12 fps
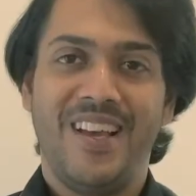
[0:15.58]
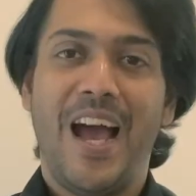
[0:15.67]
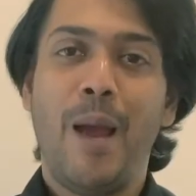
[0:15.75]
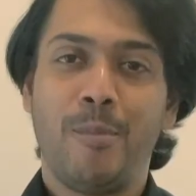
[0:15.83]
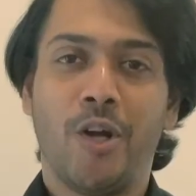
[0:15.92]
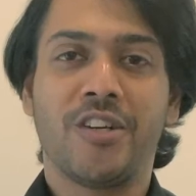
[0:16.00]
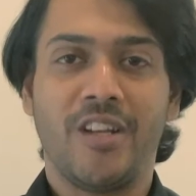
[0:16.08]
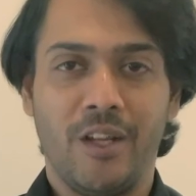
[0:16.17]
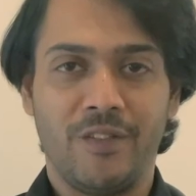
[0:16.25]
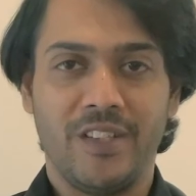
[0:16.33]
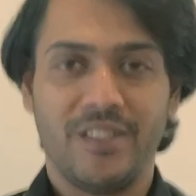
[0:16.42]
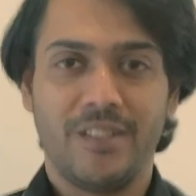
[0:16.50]
I'm Dr.
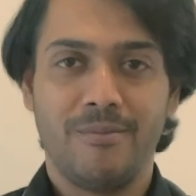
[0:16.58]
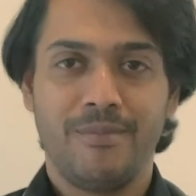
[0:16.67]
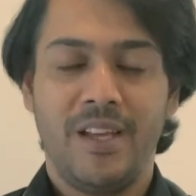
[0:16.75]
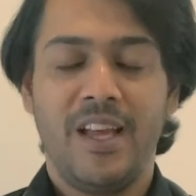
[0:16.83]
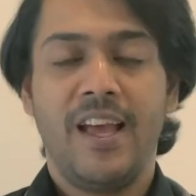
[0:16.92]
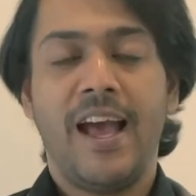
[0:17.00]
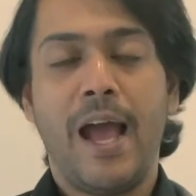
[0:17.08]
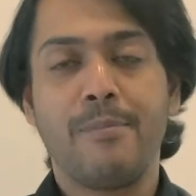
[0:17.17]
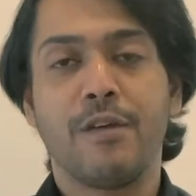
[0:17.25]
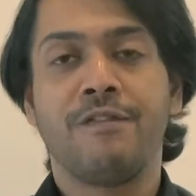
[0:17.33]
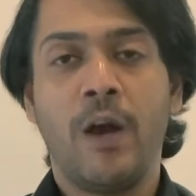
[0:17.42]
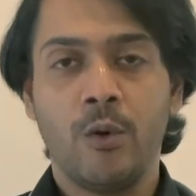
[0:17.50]
Arvind. I'm
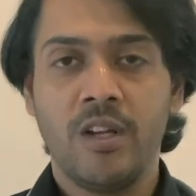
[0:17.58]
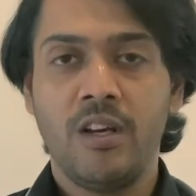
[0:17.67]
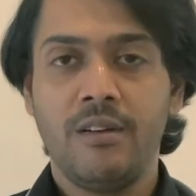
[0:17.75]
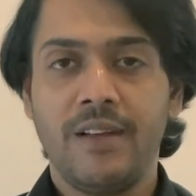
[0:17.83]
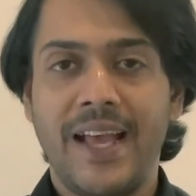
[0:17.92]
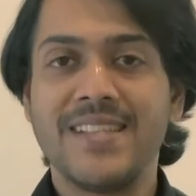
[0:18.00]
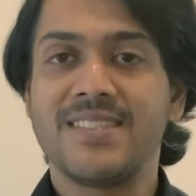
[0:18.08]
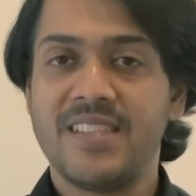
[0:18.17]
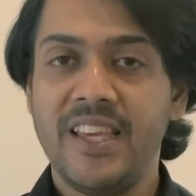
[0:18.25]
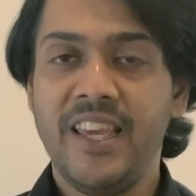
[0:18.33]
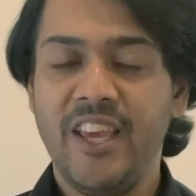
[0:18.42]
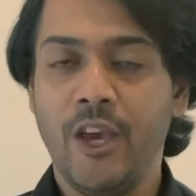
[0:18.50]
the founder and
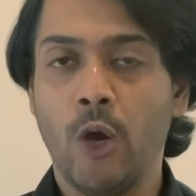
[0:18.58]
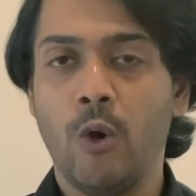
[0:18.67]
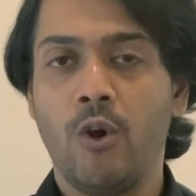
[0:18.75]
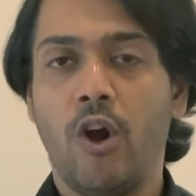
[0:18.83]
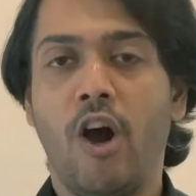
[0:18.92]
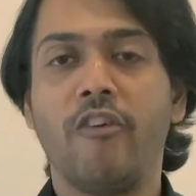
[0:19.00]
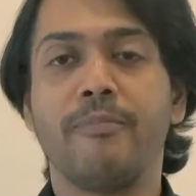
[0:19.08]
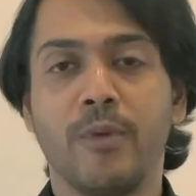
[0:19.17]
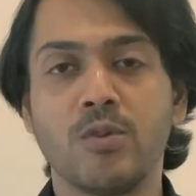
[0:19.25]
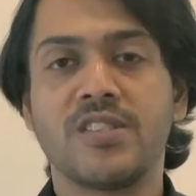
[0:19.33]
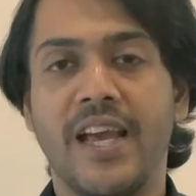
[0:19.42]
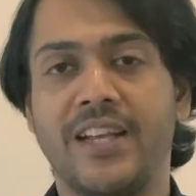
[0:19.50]
CEO of
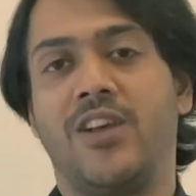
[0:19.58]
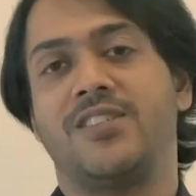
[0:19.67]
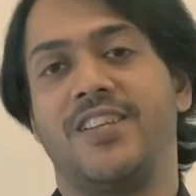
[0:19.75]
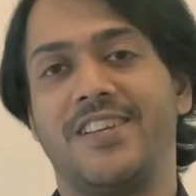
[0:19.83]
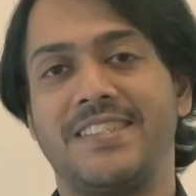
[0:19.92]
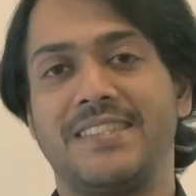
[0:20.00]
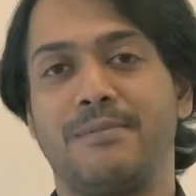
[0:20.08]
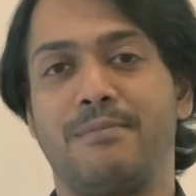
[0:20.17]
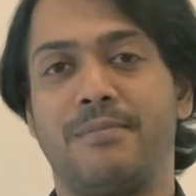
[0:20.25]
Muse Diagnostics.